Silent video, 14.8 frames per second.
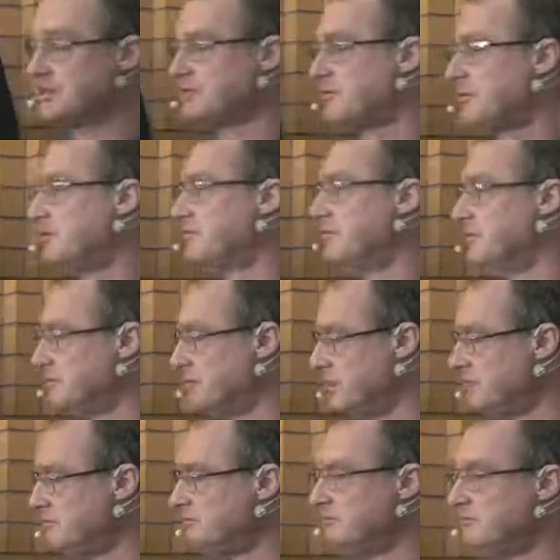rose from the
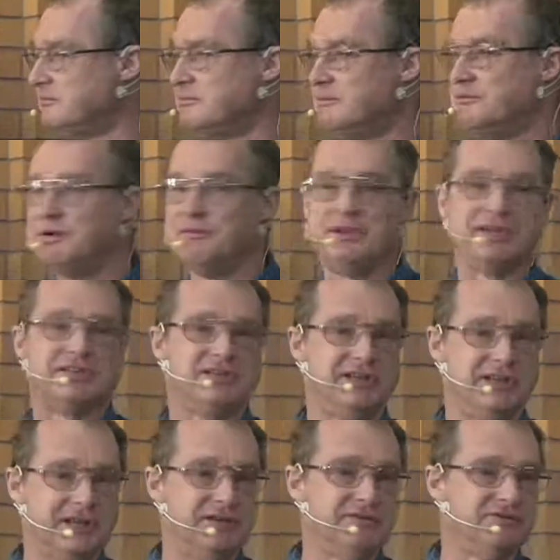dead, when we get to
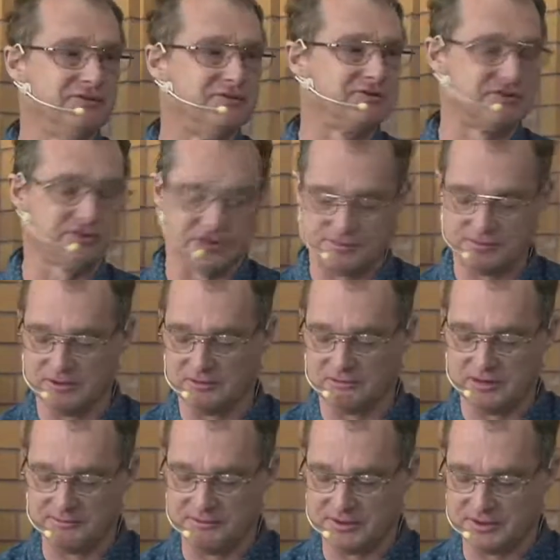the end of Luke's gospel, it
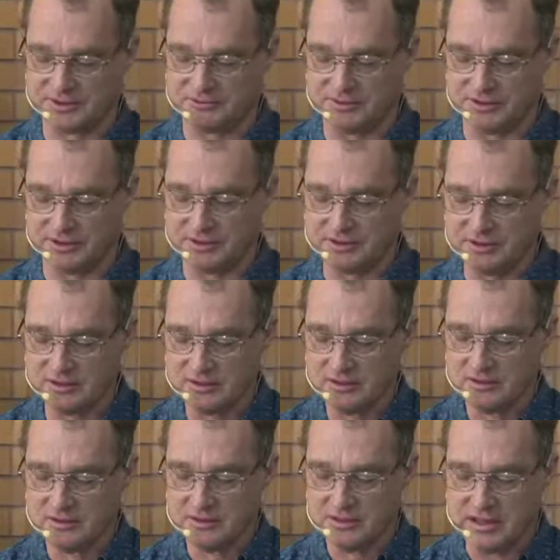won't be this week,
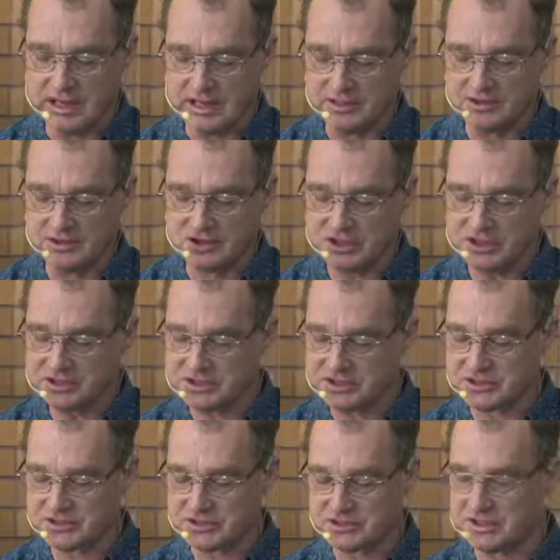
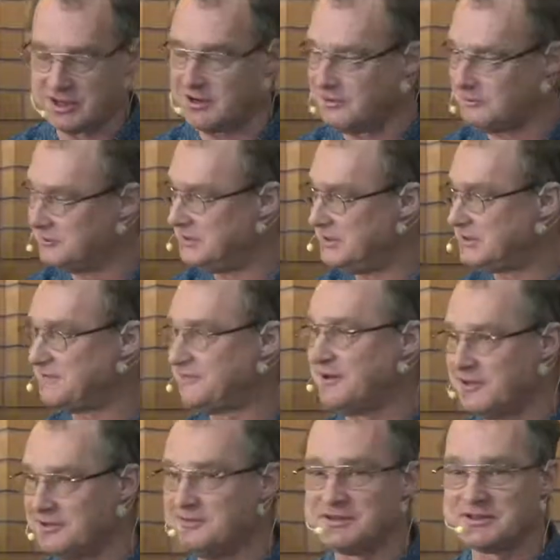Jesus told his
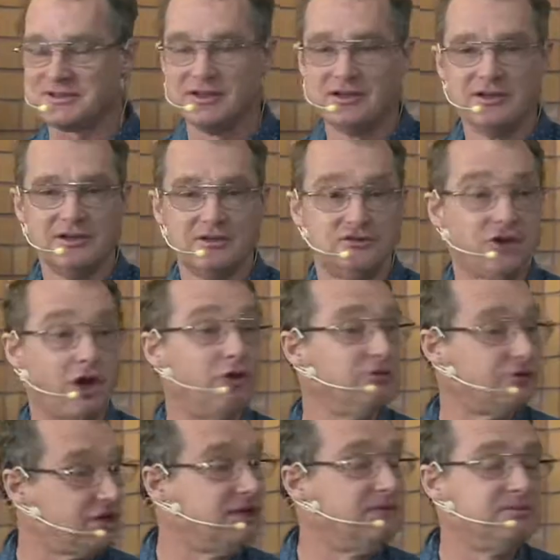followers,
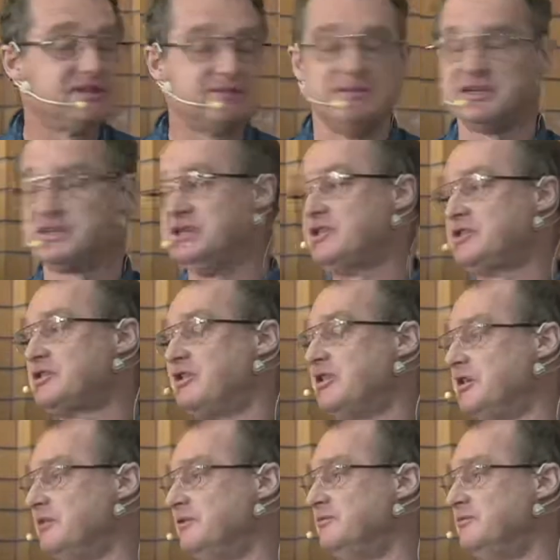don't keep this message silent.